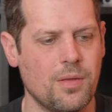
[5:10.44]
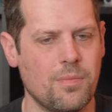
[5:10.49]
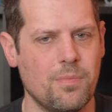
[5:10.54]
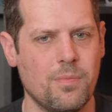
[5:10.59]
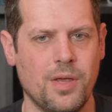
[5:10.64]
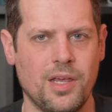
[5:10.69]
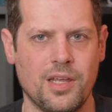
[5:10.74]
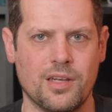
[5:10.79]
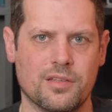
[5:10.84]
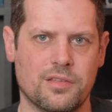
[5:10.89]
it
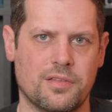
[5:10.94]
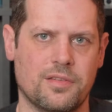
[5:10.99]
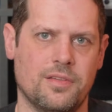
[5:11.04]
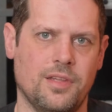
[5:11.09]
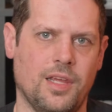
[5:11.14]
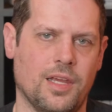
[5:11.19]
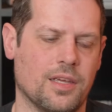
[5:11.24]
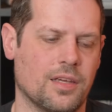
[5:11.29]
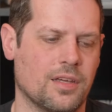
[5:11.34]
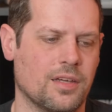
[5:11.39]
made us
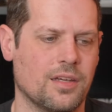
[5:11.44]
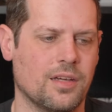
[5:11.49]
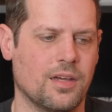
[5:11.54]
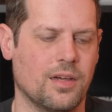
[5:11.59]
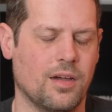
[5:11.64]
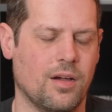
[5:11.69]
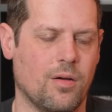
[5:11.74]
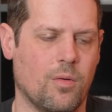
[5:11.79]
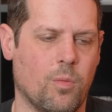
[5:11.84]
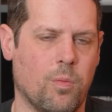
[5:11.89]
think,
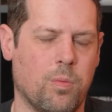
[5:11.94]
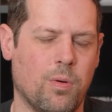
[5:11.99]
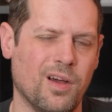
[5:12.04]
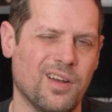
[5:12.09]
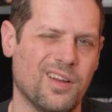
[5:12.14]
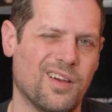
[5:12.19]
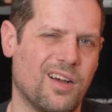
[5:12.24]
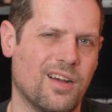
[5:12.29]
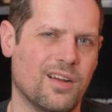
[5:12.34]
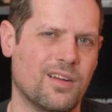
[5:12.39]

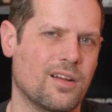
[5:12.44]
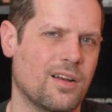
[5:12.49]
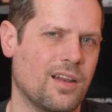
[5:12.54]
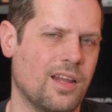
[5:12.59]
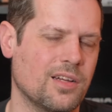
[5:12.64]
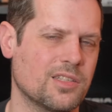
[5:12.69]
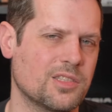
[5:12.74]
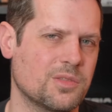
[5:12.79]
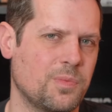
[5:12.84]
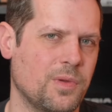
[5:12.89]
what other
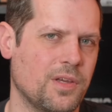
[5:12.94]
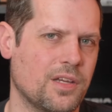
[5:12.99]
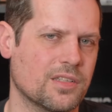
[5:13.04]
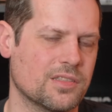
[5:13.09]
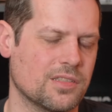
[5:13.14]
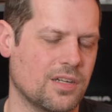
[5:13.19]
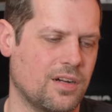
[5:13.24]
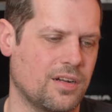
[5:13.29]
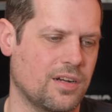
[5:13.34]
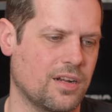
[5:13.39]

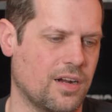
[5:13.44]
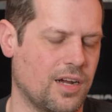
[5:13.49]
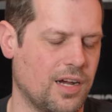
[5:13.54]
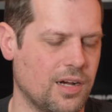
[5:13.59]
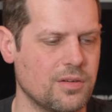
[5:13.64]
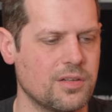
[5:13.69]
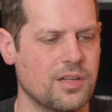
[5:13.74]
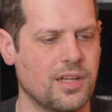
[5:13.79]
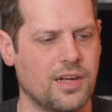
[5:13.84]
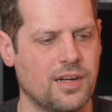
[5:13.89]
loudspeakers are there
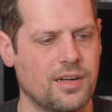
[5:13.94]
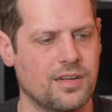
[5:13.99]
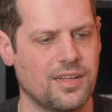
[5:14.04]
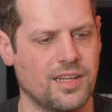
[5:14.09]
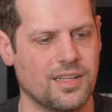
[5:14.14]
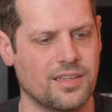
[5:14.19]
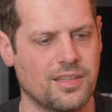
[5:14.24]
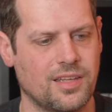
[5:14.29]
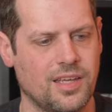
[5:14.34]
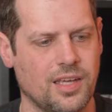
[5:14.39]
out there
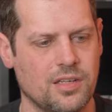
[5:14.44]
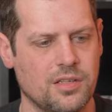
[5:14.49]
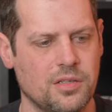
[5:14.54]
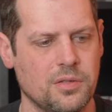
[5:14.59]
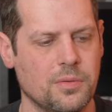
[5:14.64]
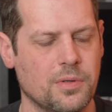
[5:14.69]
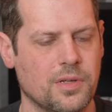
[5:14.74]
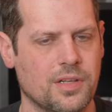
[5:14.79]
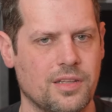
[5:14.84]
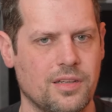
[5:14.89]
that can
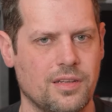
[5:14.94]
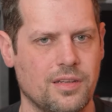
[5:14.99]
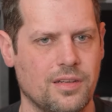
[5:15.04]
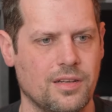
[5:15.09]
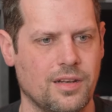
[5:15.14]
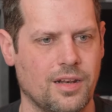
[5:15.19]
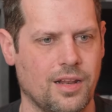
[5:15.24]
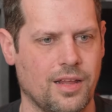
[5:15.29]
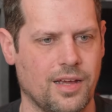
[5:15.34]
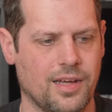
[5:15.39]
do it
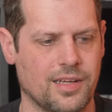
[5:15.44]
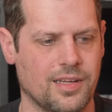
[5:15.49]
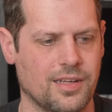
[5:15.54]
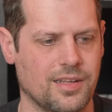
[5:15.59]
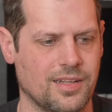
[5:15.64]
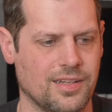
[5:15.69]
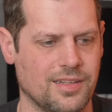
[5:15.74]
like